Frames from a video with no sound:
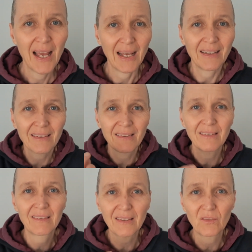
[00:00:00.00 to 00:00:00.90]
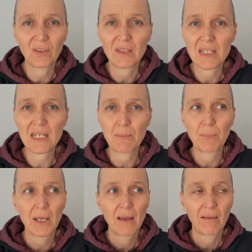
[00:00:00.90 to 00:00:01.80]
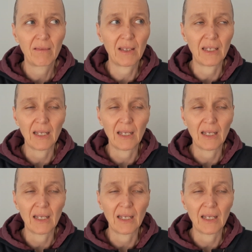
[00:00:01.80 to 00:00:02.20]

And this is such a deep thing.